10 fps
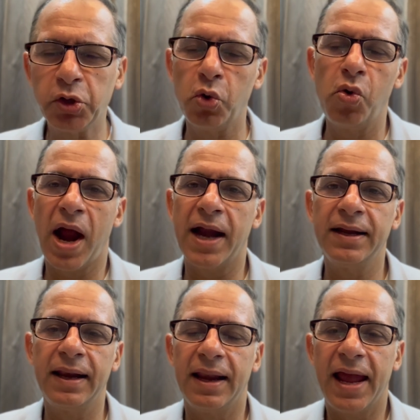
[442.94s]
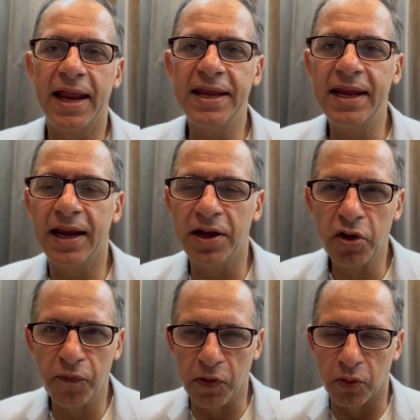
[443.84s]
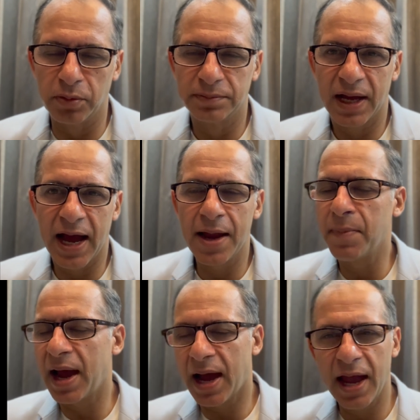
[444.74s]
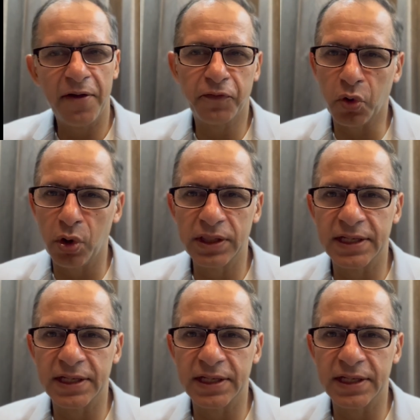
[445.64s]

to handle any interview, I have told